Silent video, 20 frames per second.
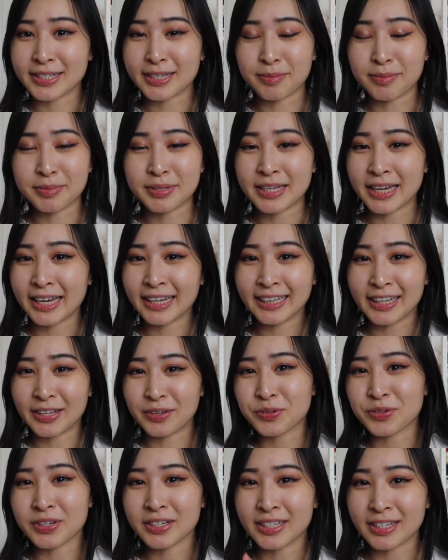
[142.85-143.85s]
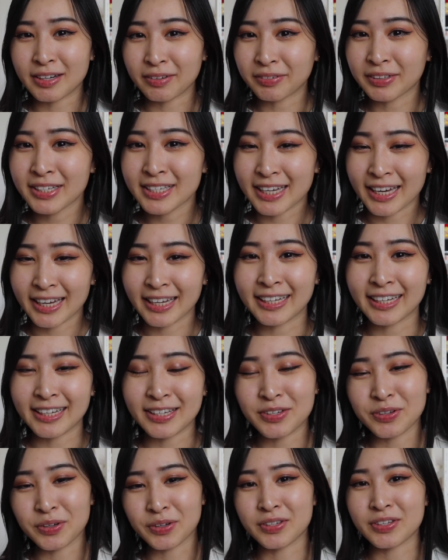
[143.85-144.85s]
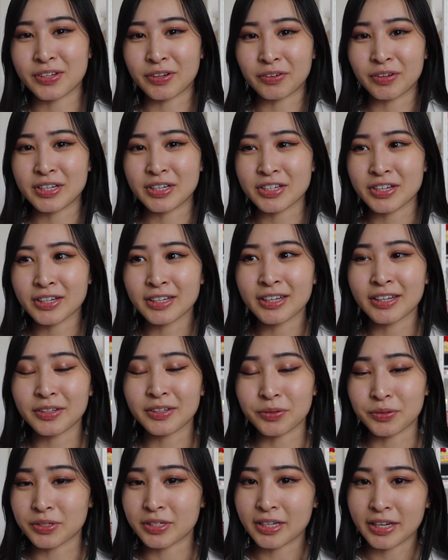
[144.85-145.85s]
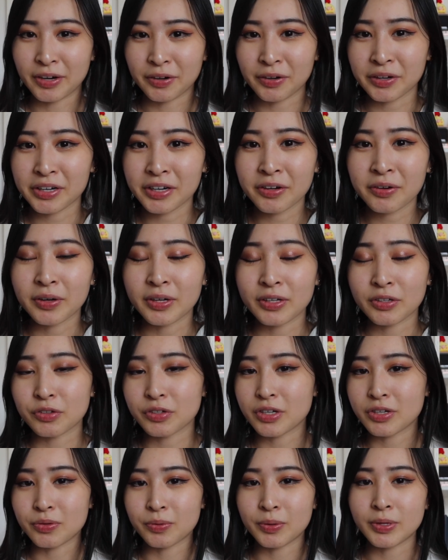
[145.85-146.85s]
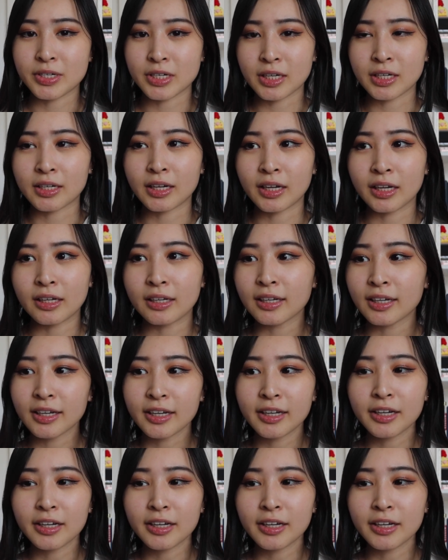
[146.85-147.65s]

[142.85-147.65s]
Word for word: I'm saying that you should definitely take into consideration your scenario and your situation and